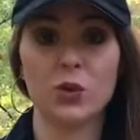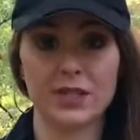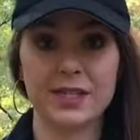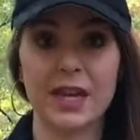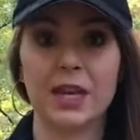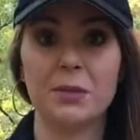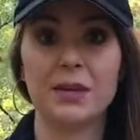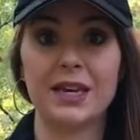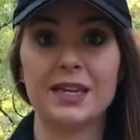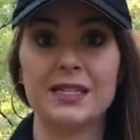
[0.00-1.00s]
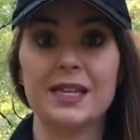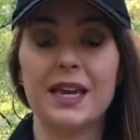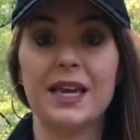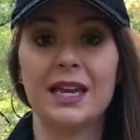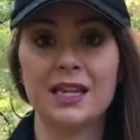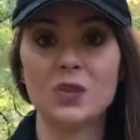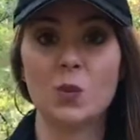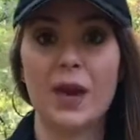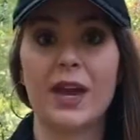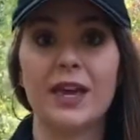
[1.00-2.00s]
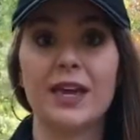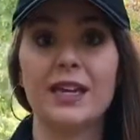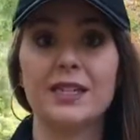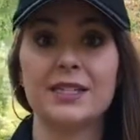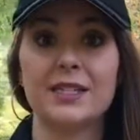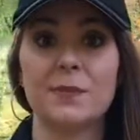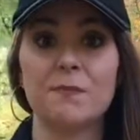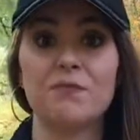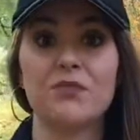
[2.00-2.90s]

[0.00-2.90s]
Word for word: your son because his way is